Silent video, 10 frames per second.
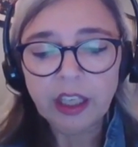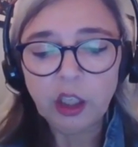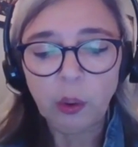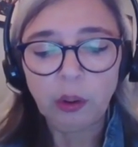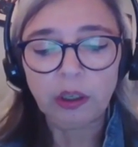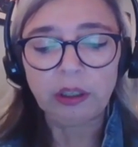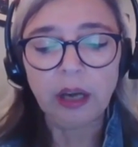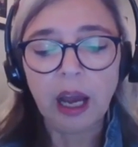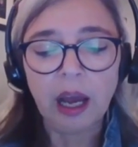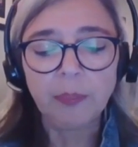your
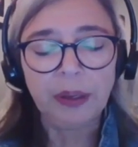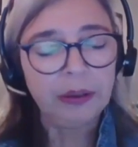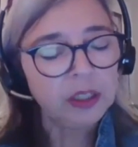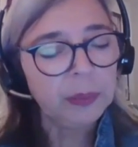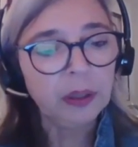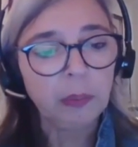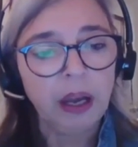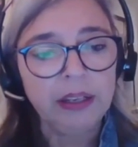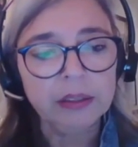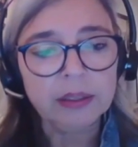Parents' Bill of
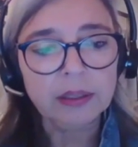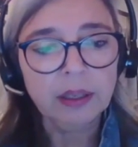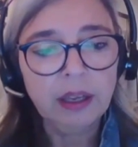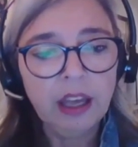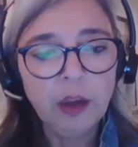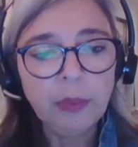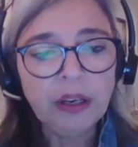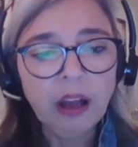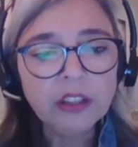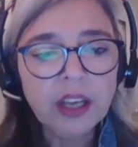Rights.
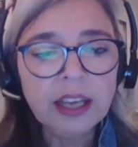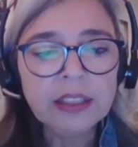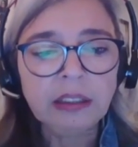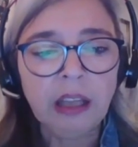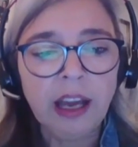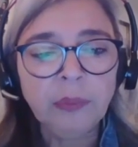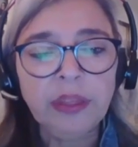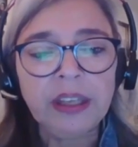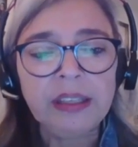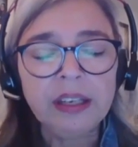It also has to align
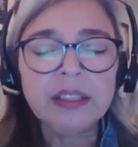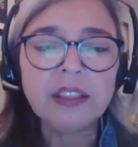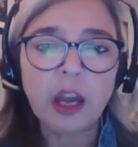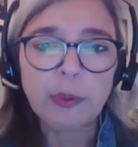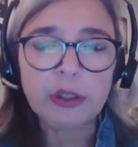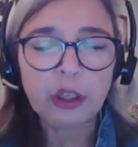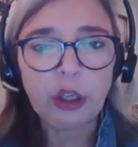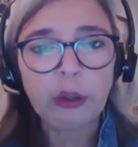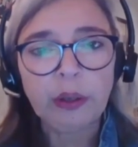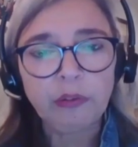with the NIST
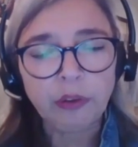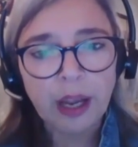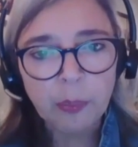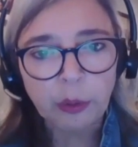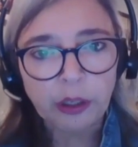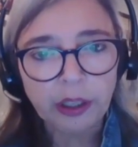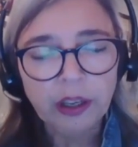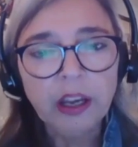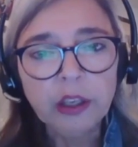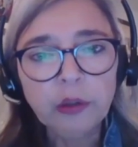cybersecurity framework.
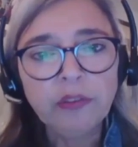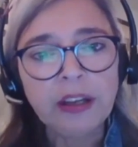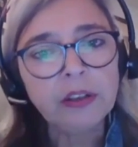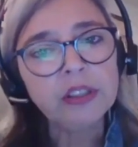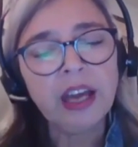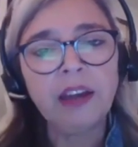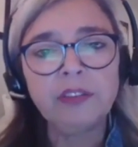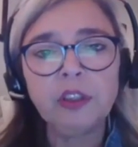Your vendors have